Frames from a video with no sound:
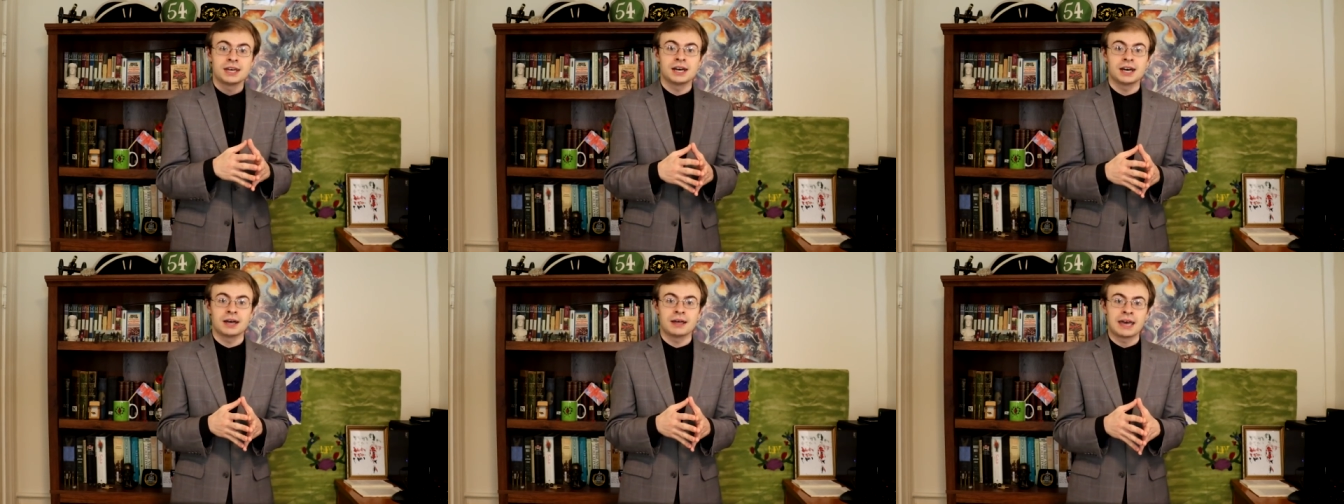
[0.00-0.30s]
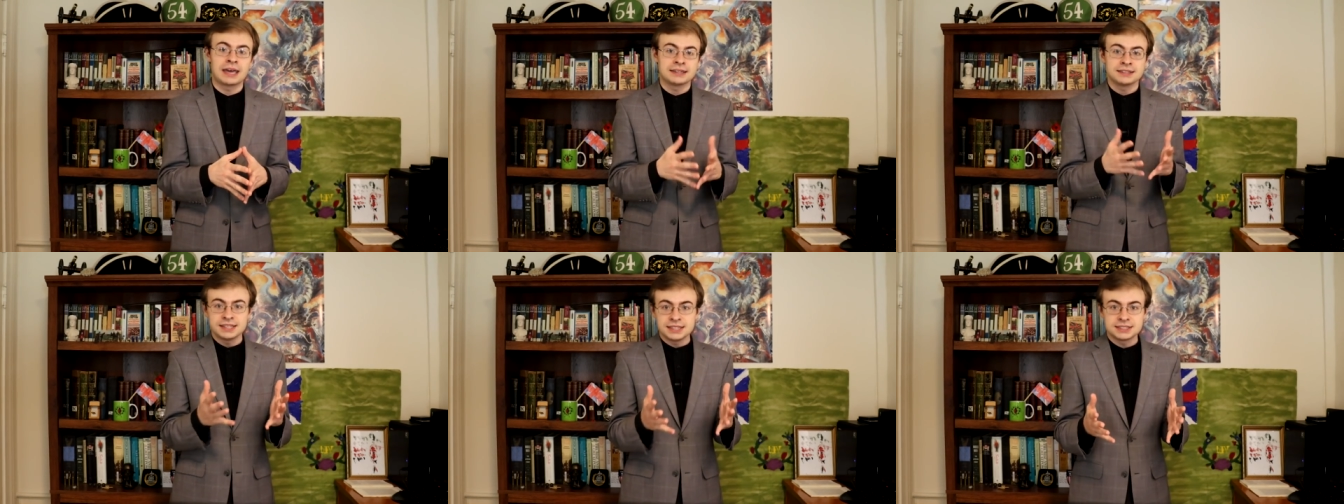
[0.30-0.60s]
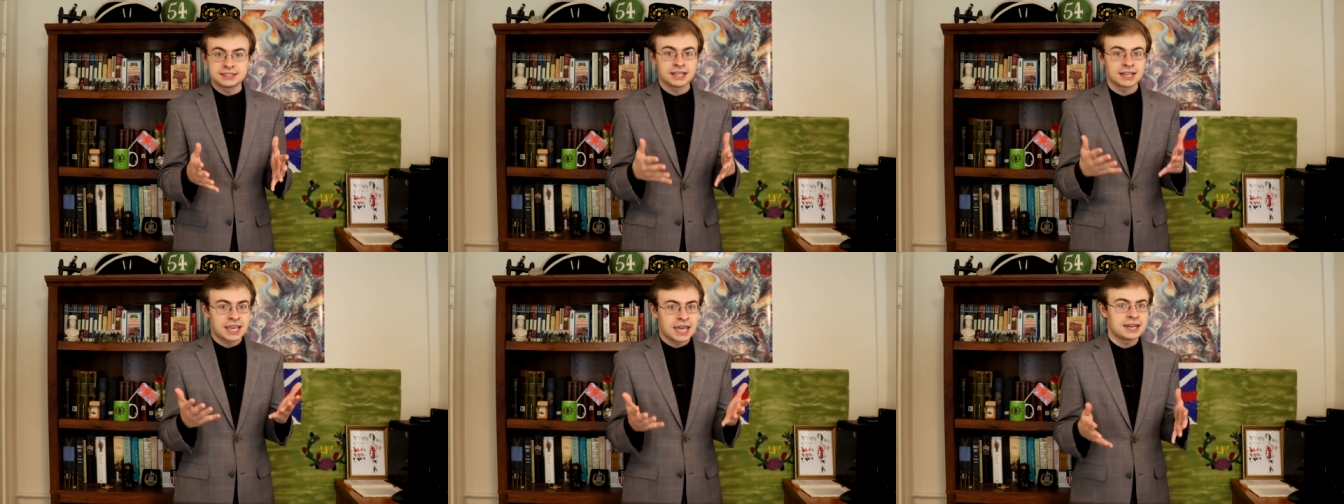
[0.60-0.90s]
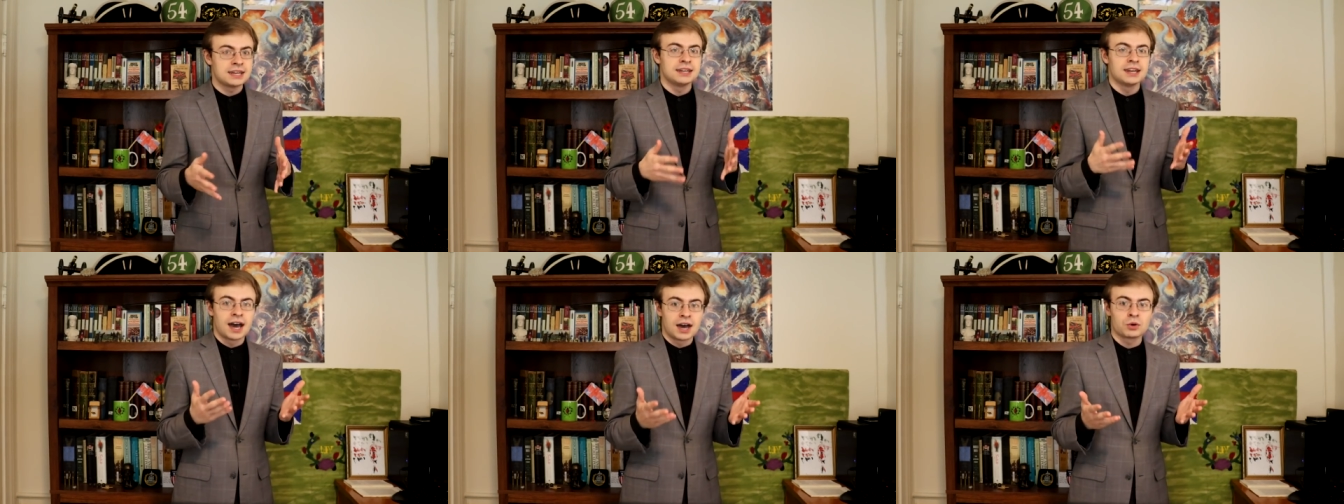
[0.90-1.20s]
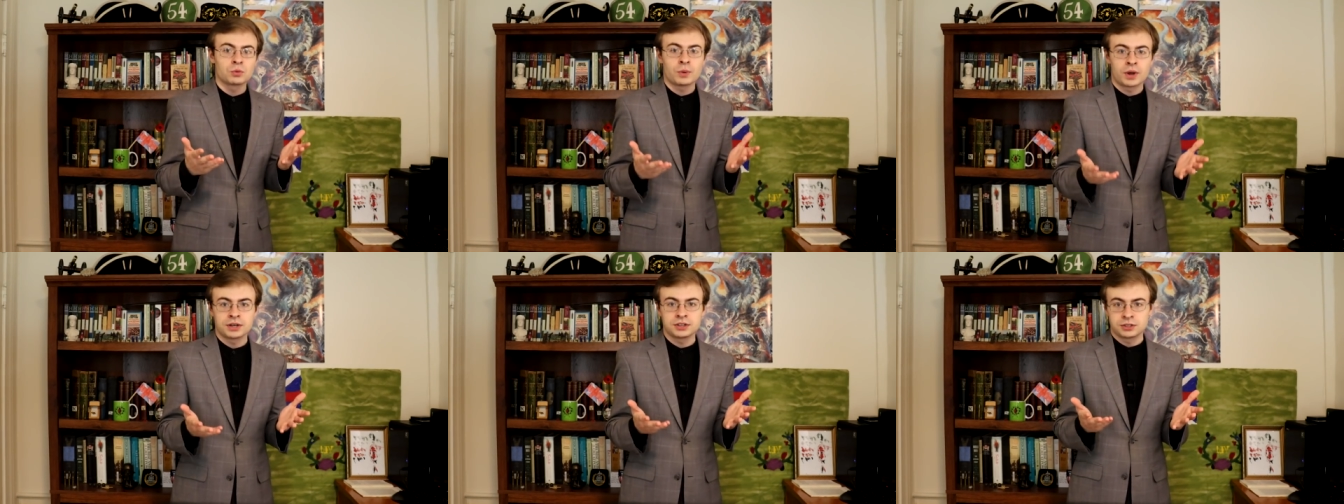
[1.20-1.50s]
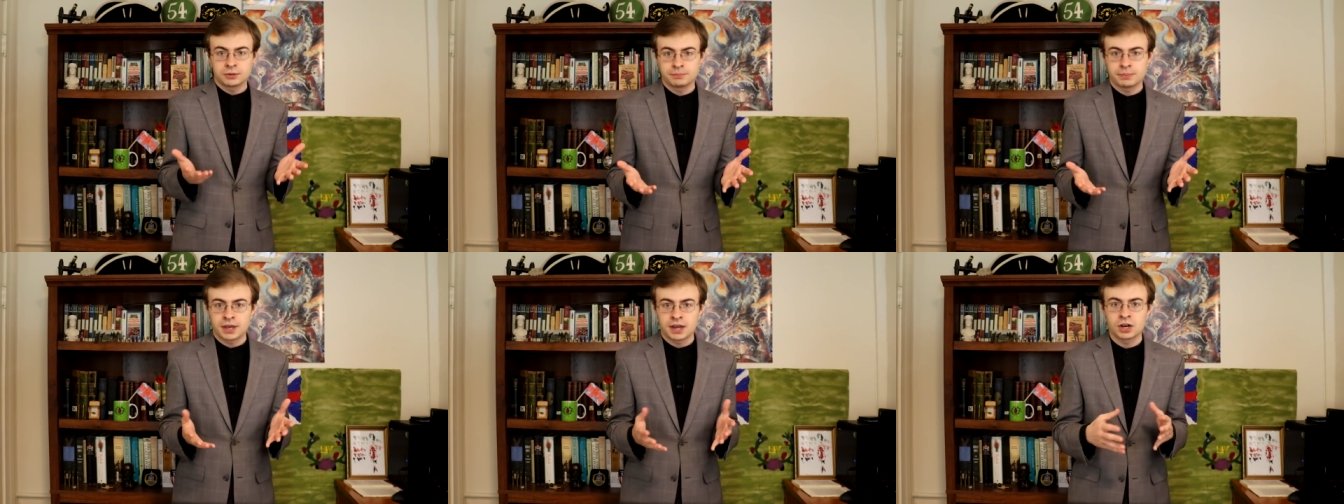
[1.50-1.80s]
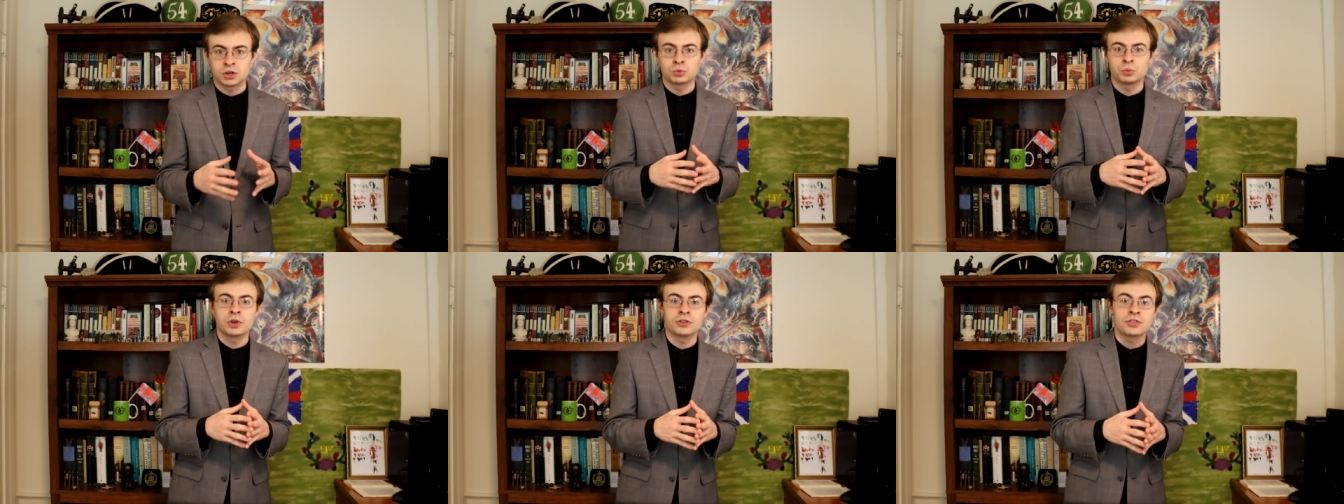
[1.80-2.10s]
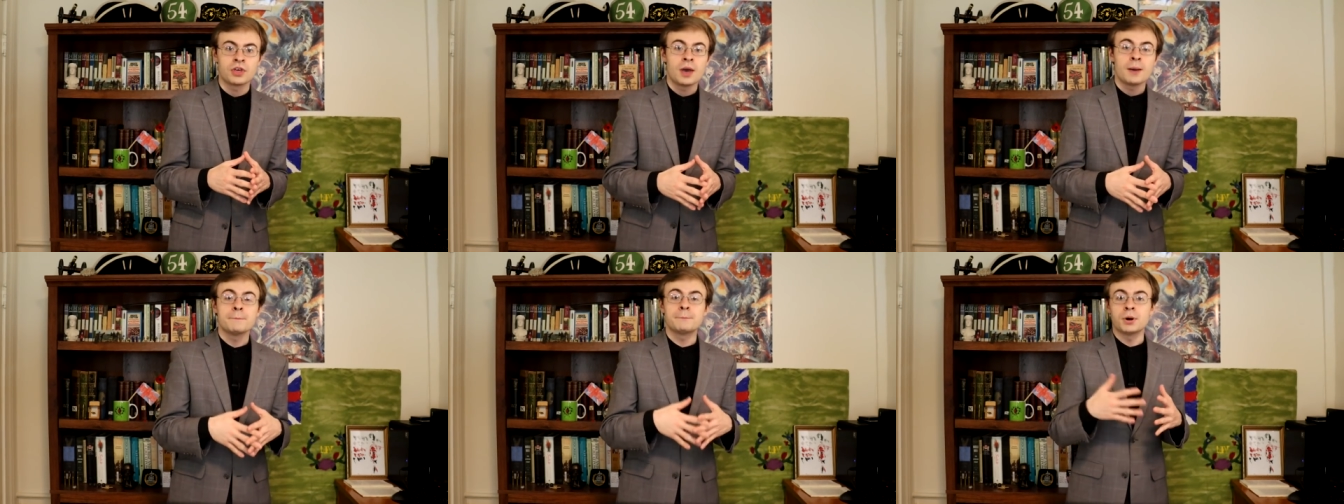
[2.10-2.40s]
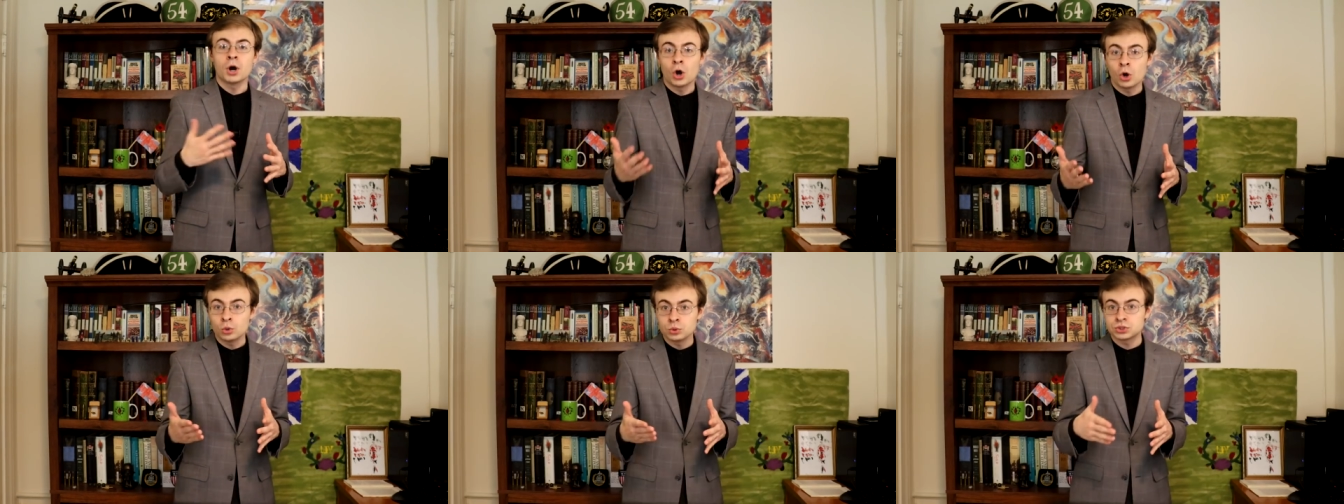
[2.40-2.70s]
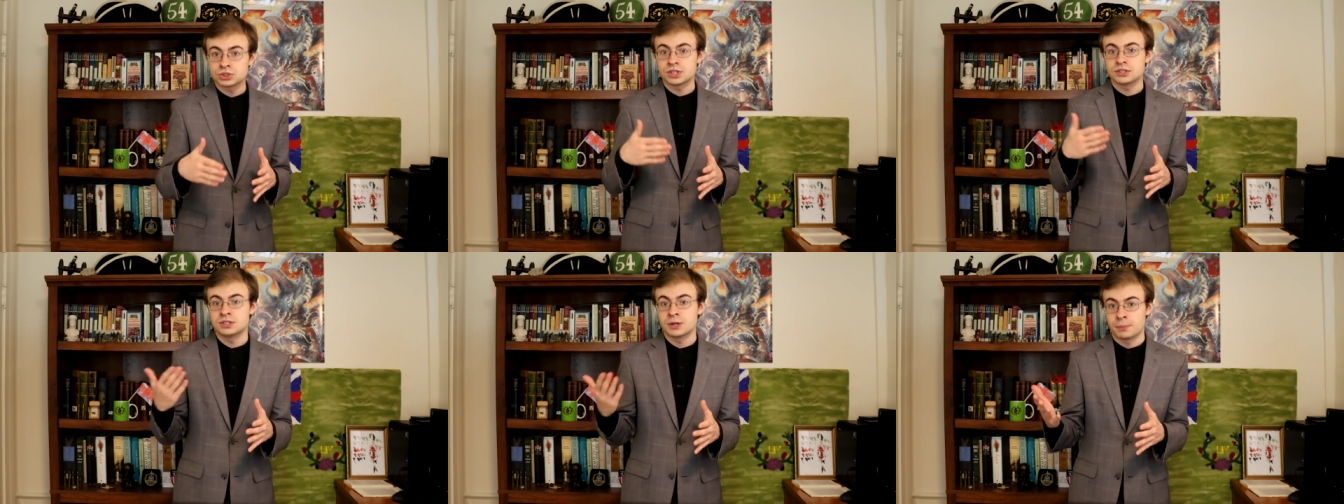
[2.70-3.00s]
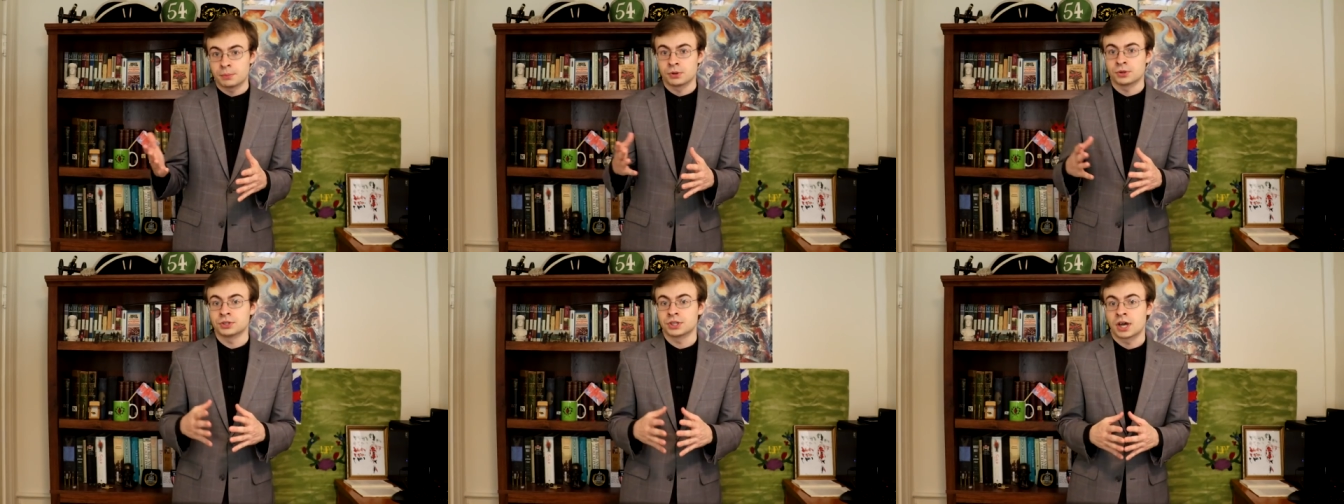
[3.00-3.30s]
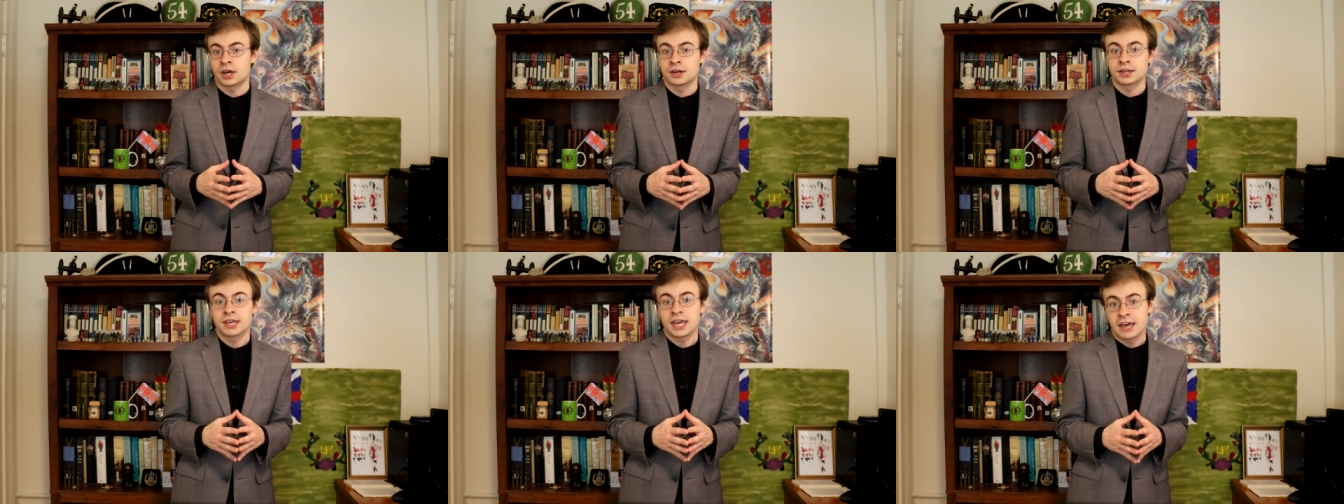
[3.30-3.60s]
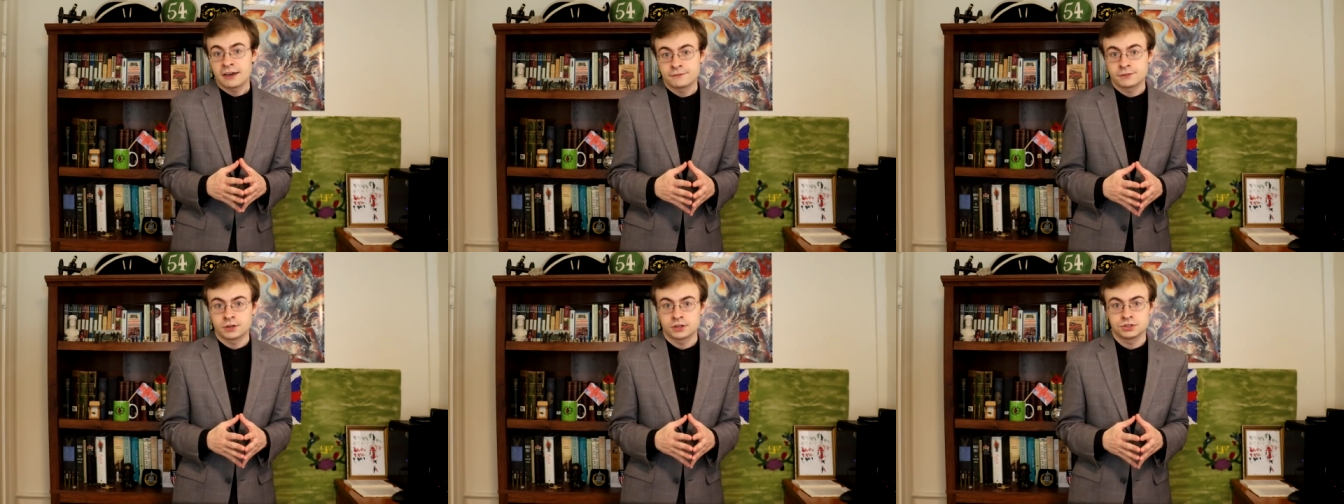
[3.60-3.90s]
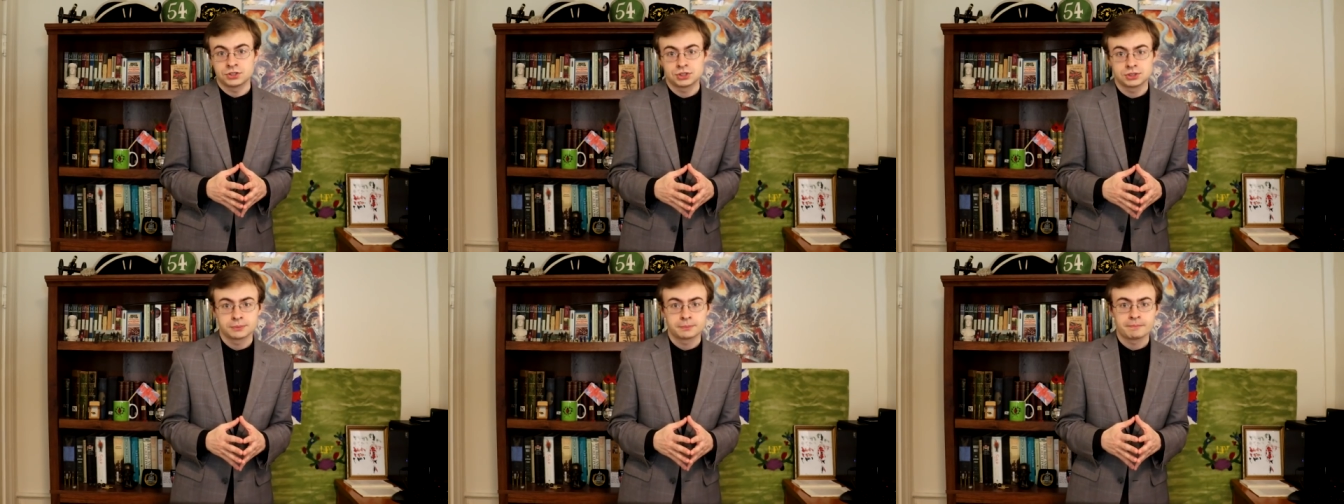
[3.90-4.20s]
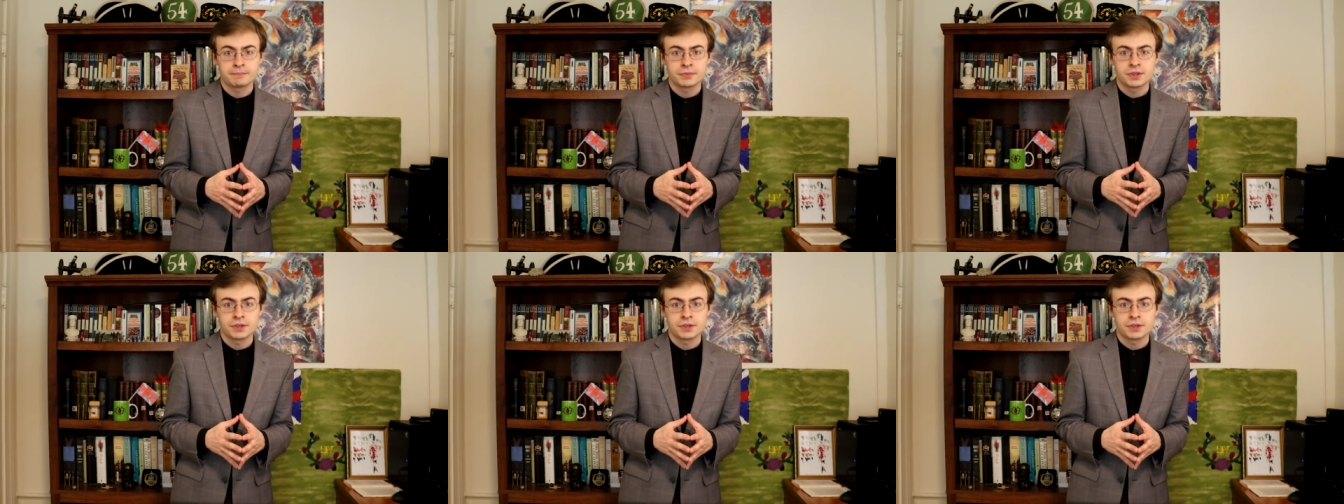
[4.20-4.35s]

uh, at least again not when compared with post-Napoleonic efforts.